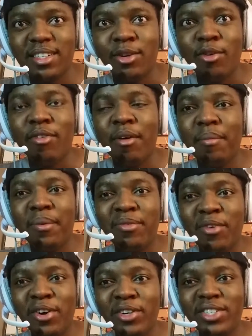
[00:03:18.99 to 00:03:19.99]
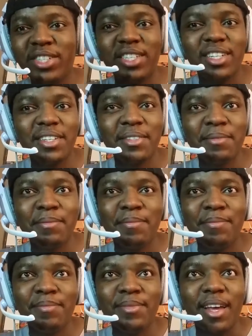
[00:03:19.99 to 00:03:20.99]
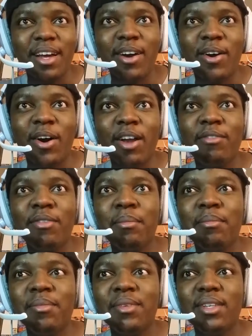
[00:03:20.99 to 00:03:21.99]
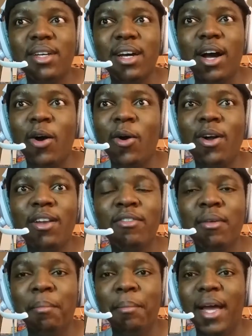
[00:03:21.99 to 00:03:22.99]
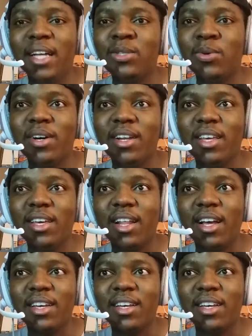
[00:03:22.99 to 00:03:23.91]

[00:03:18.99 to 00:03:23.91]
November 1st? Are all of them binge-worthy?